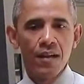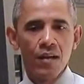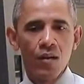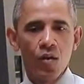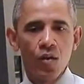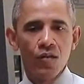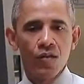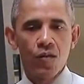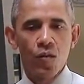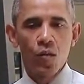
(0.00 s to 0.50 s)

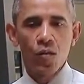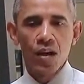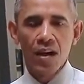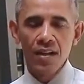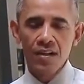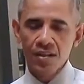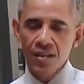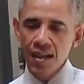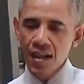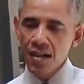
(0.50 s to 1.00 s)
going forward.
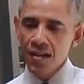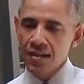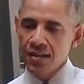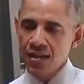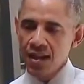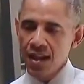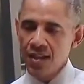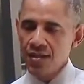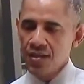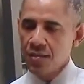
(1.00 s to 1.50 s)
I just had a
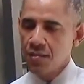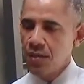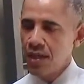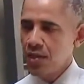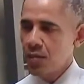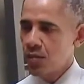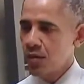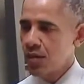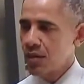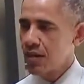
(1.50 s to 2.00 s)
chance to
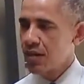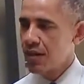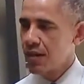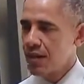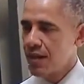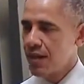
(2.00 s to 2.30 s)
meet with